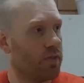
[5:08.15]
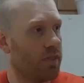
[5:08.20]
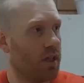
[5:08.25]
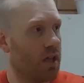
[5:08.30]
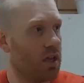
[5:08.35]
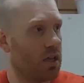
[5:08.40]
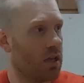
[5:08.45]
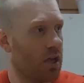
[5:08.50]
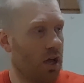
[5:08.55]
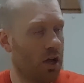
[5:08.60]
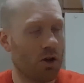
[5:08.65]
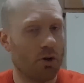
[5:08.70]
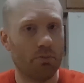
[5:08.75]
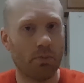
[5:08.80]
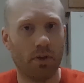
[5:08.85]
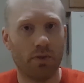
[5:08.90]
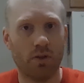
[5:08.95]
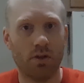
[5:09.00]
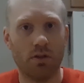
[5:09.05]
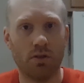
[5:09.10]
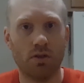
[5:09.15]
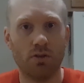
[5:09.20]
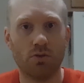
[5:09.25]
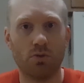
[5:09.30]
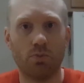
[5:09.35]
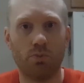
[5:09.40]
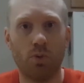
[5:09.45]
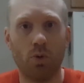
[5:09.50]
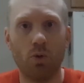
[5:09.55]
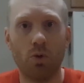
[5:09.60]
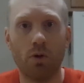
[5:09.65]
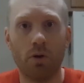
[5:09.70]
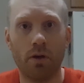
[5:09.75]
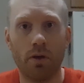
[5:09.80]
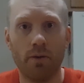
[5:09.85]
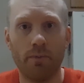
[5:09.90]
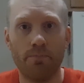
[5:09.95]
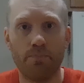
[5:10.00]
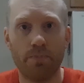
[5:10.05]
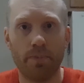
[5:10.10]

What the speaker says: they care about the little boy